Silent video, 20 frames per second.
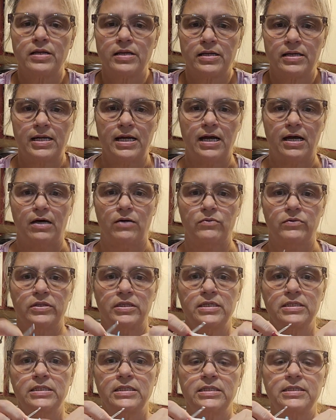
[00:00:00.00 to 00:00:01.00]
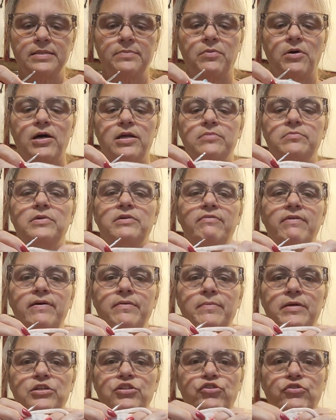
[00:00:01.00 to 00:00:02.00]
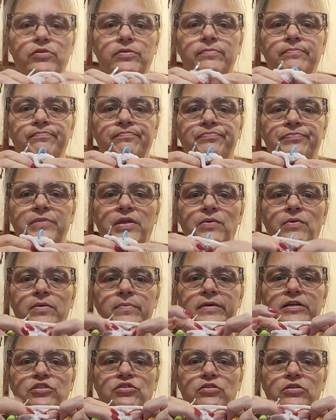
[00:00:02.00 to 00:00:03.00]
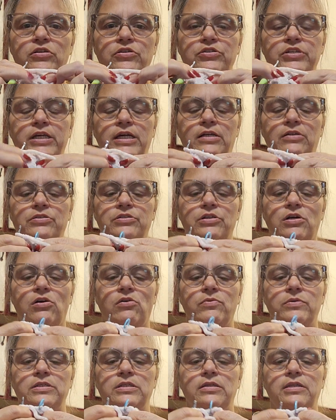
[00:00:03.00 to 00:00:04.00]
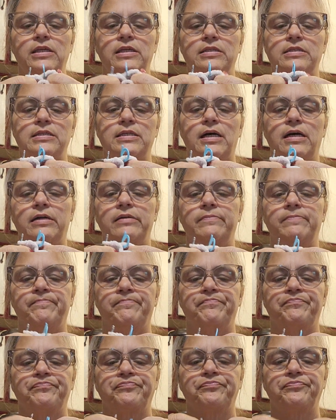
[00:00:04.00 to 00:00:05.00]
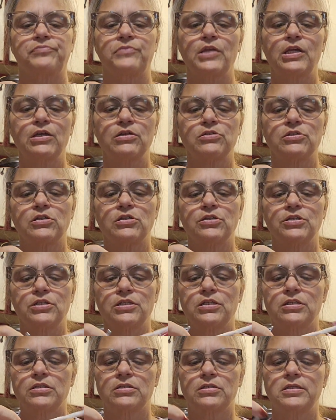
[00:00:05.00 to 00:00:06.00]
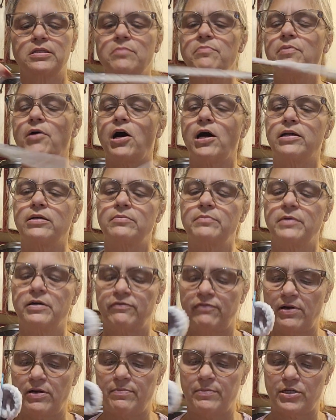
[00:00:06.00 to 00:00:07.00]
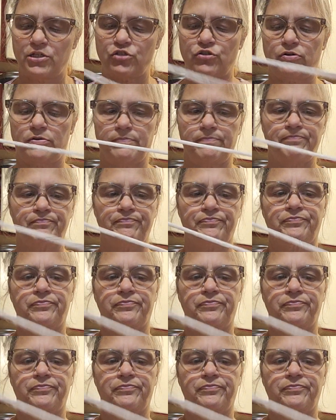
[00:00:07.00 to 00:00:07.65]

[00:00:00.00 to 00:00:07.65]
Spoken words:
Now, this is the bottom of our mushroom. You want to make sure your tail is always on the inside. So this is the bottom of our mushroom.